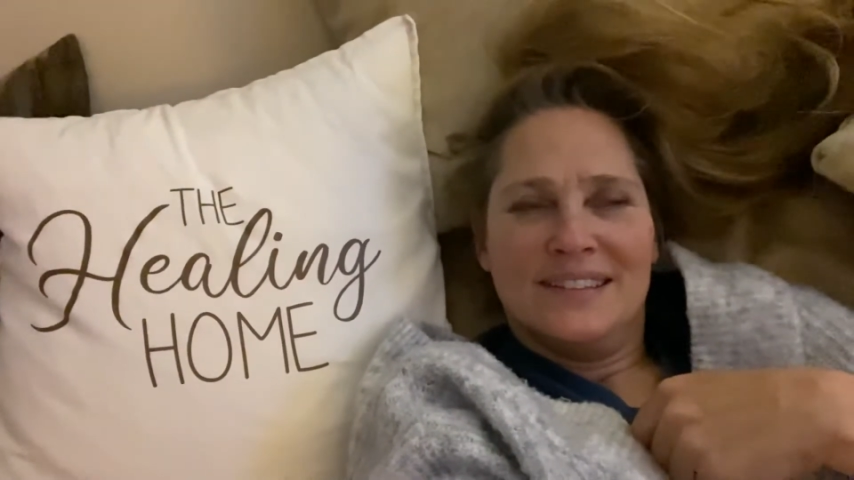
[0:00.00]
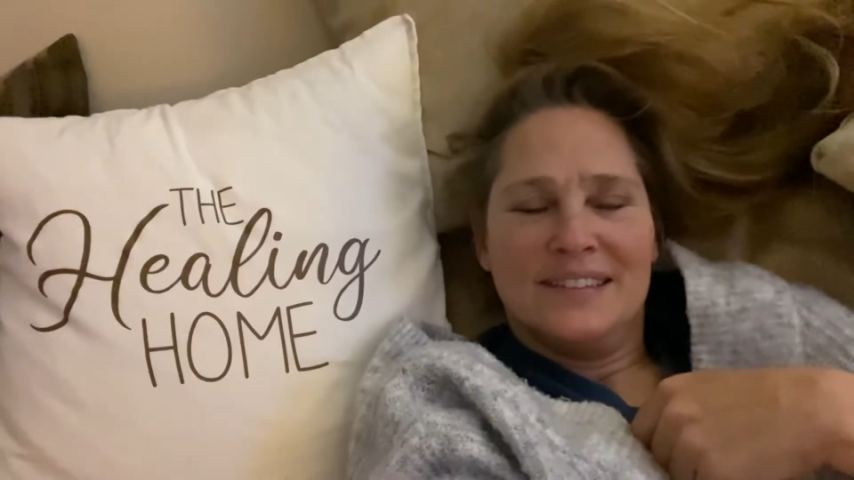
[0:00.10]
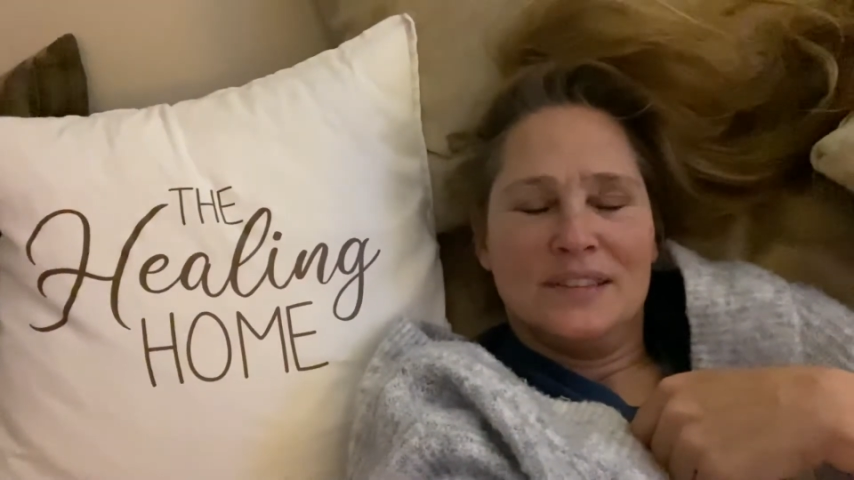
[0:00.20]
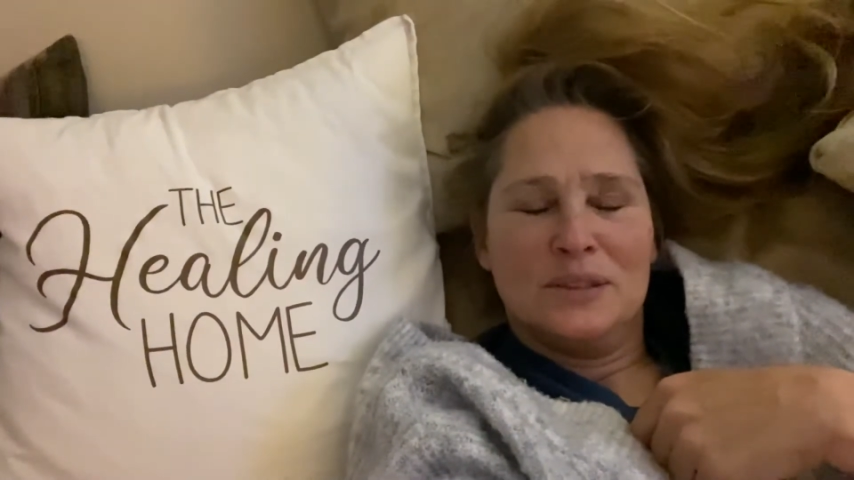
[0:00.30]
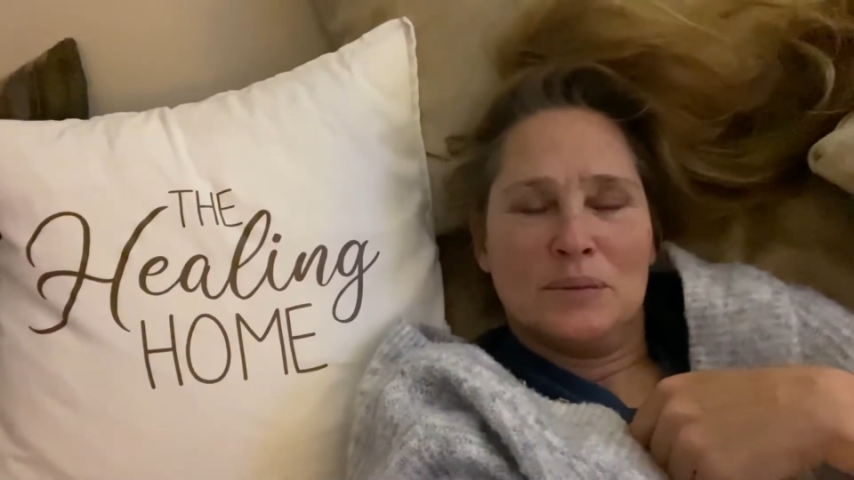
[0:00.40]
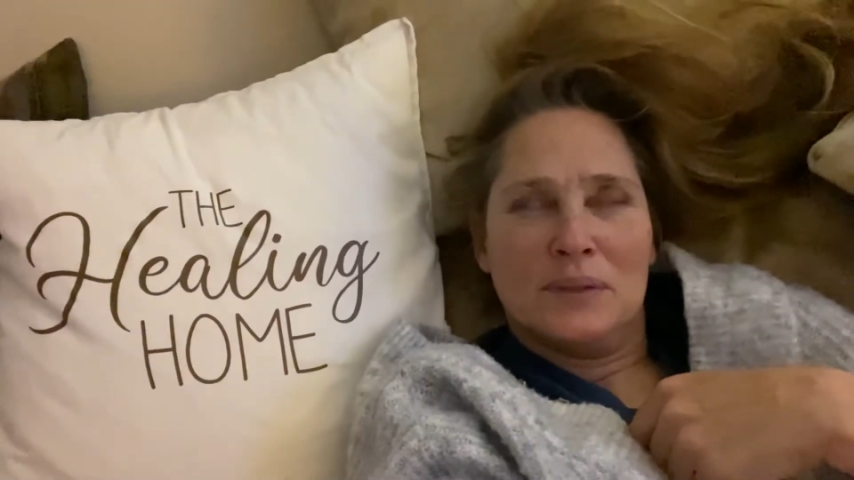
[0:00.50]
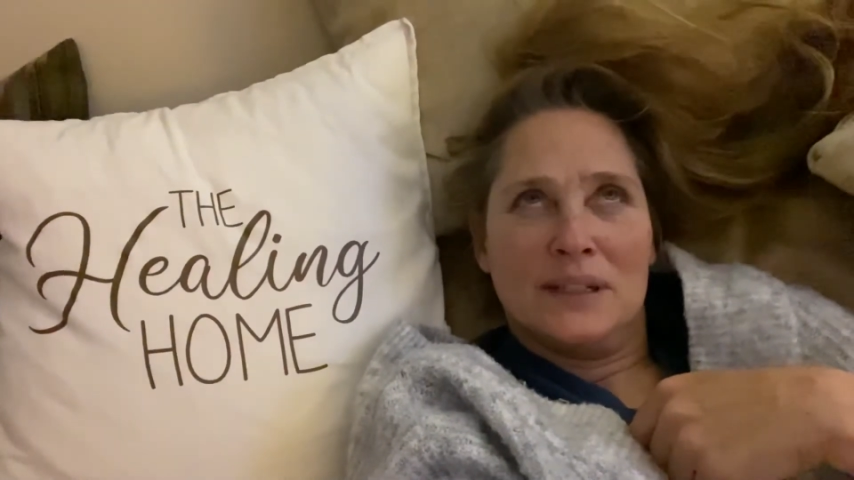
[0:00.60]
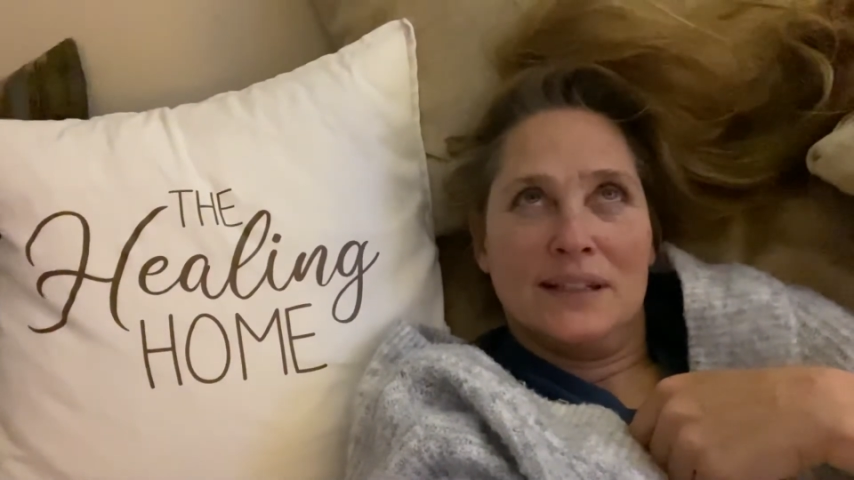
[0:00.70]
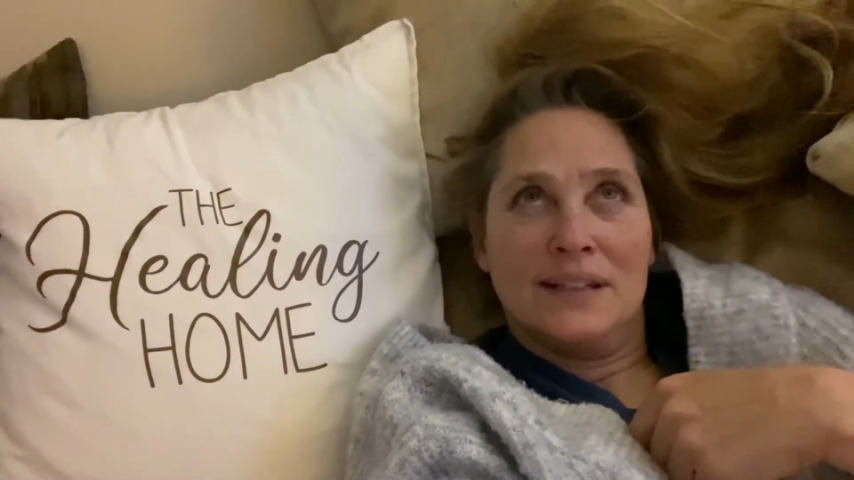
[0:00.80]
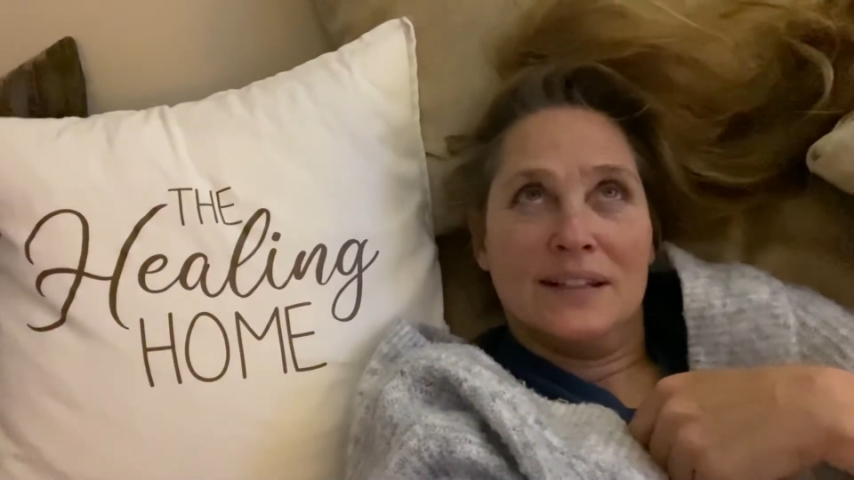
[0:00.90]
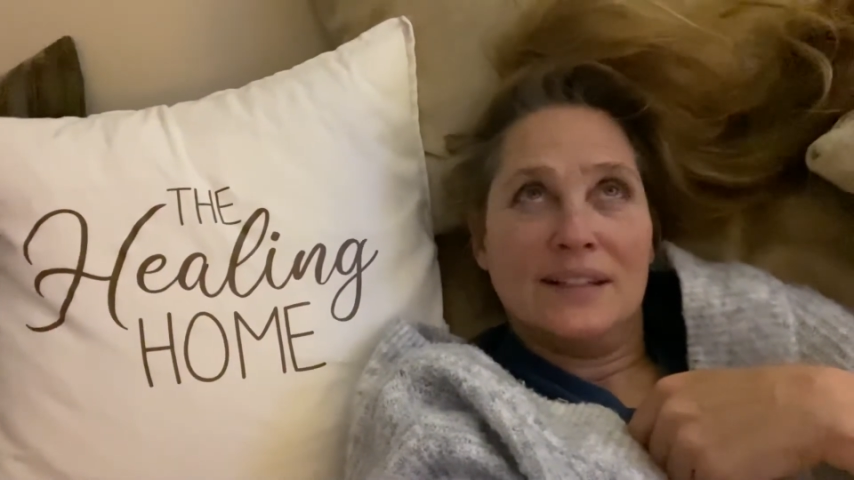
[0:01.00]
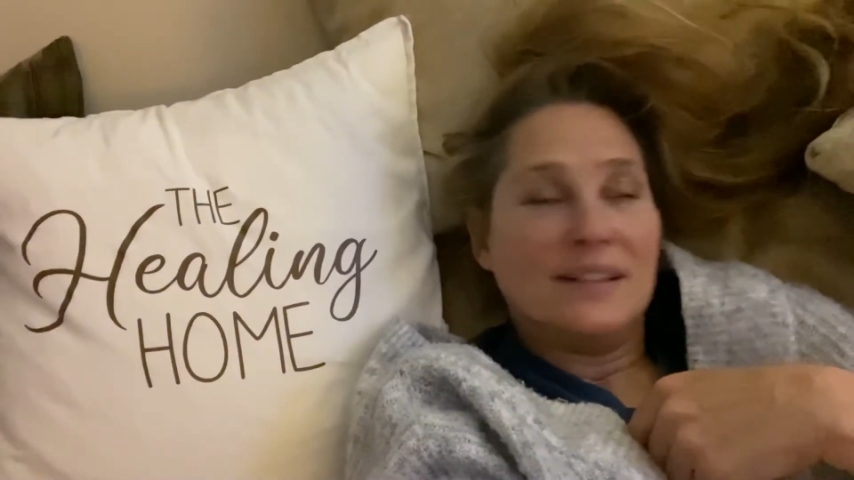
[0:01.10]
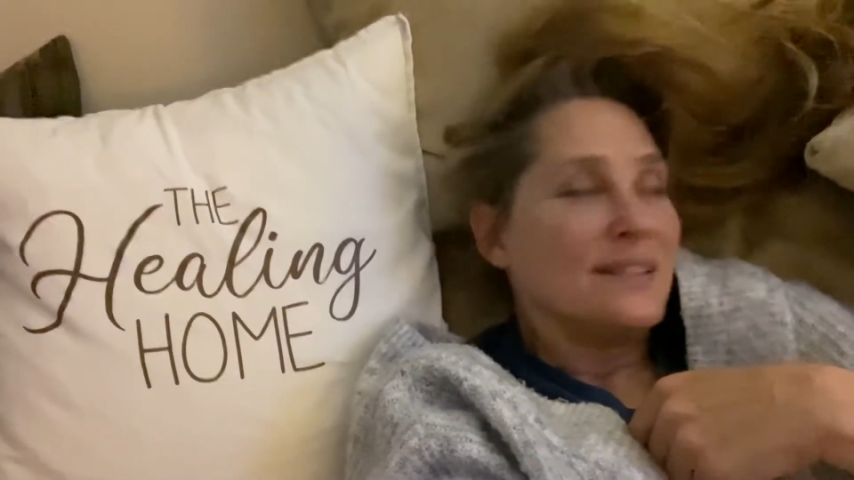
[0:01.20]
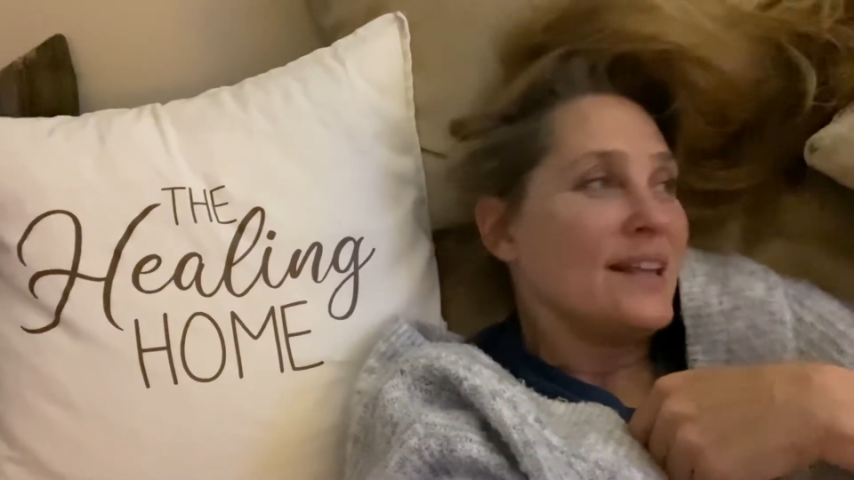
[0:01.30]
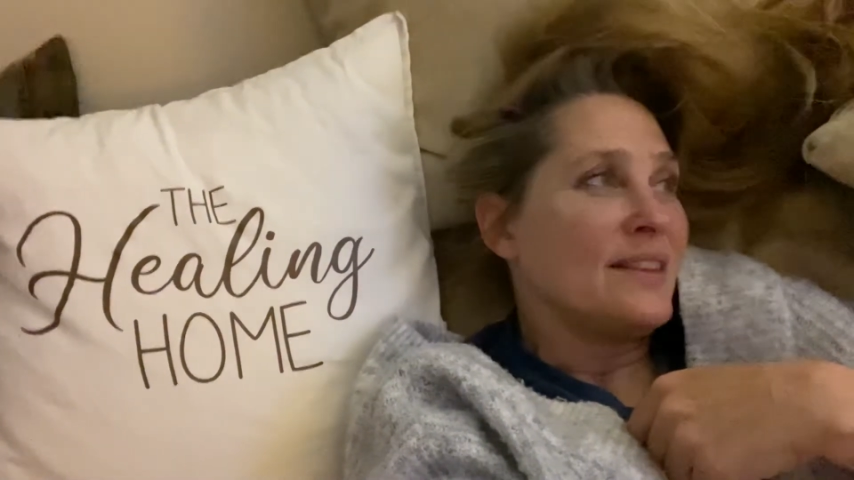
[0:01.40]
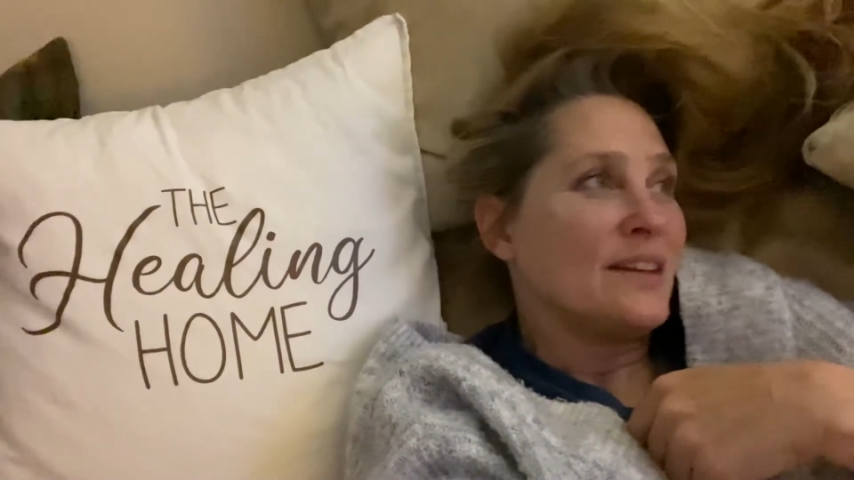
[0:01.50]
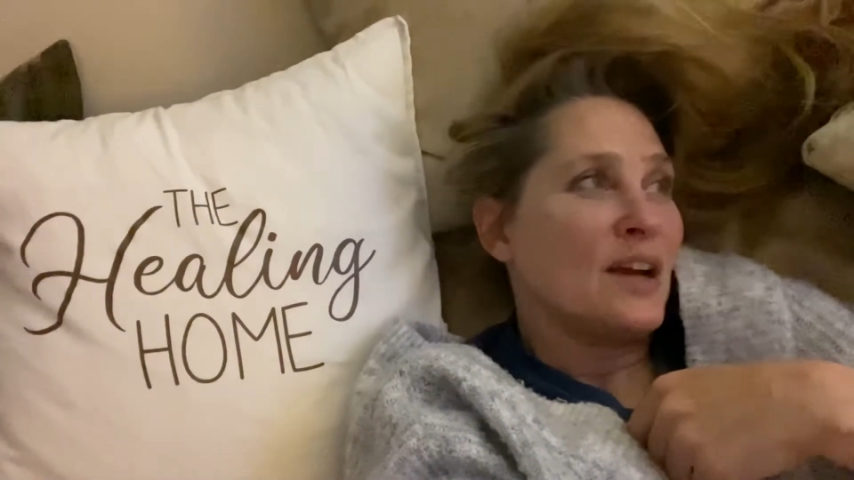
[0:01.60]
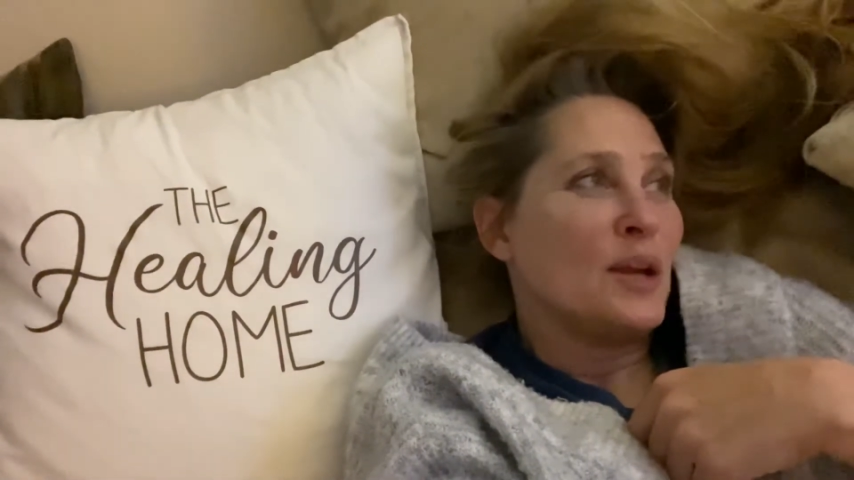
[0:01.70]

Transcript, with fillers: Oh my God. Is that the kind of